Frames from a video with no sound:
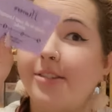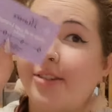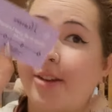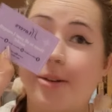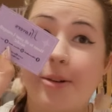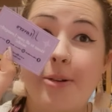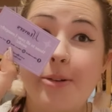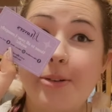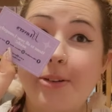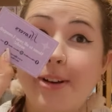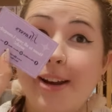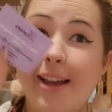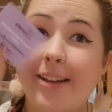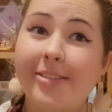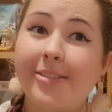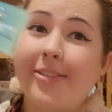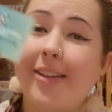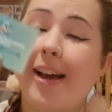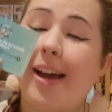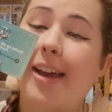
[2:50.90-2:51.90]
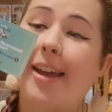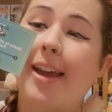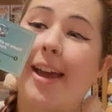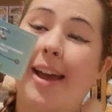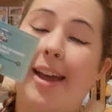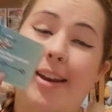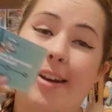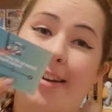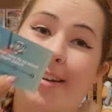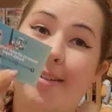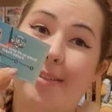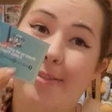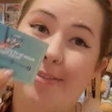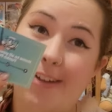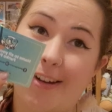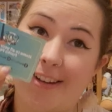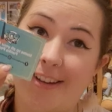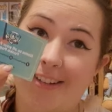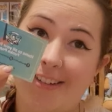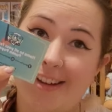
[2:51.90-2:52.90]
So all your Loungefly and
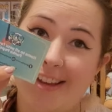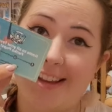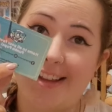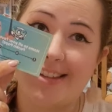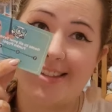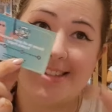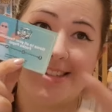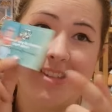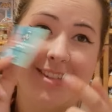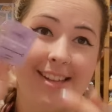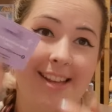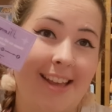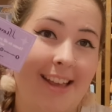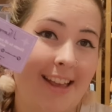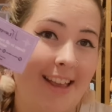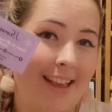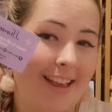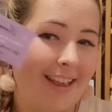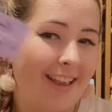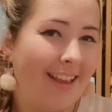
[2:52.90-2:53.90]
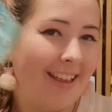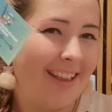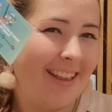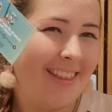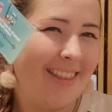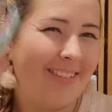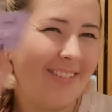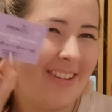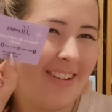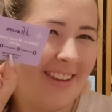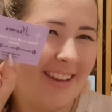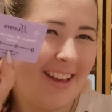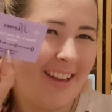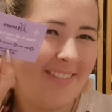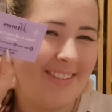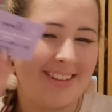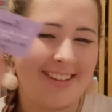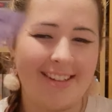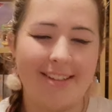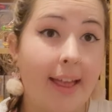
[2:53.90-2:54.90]
Funko needs, they've got you
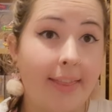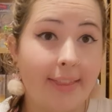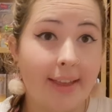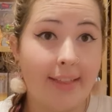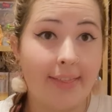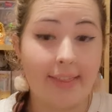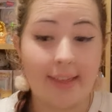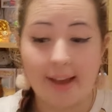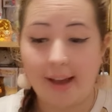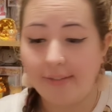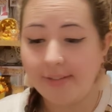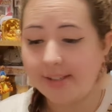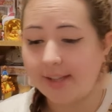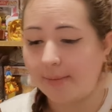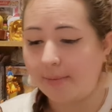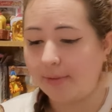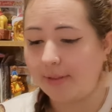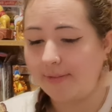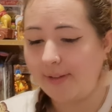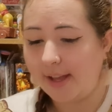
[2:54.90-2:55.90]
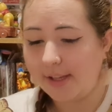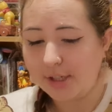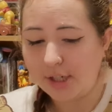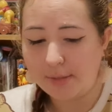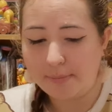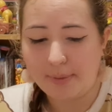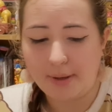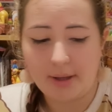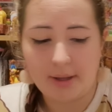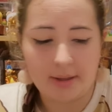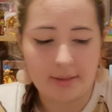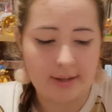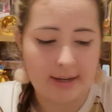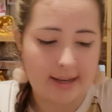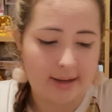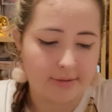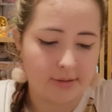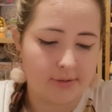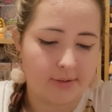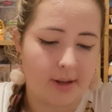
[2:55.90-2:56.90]
covered. And then the other staple, they've actually put the
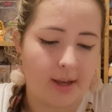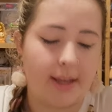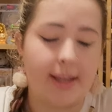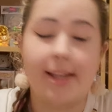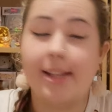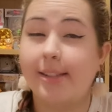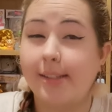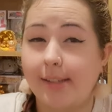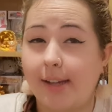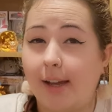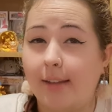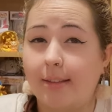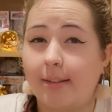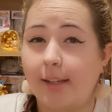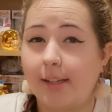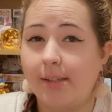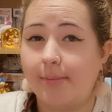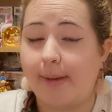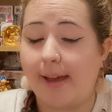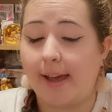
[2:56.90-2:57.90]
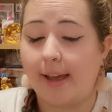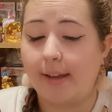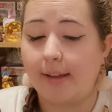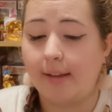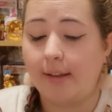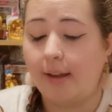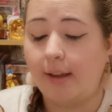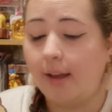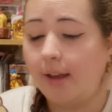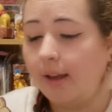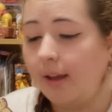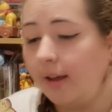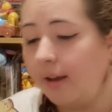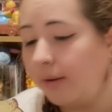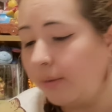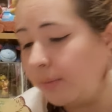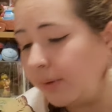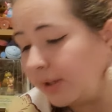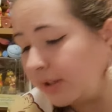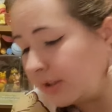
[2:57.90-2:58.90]
Loungefly inside the dust bag,
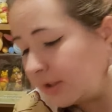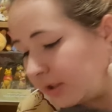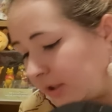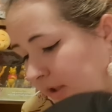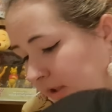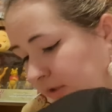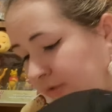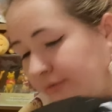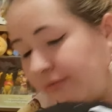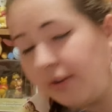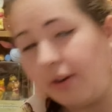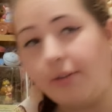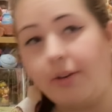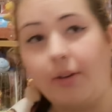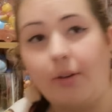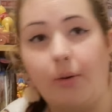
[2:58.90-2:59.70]
which is very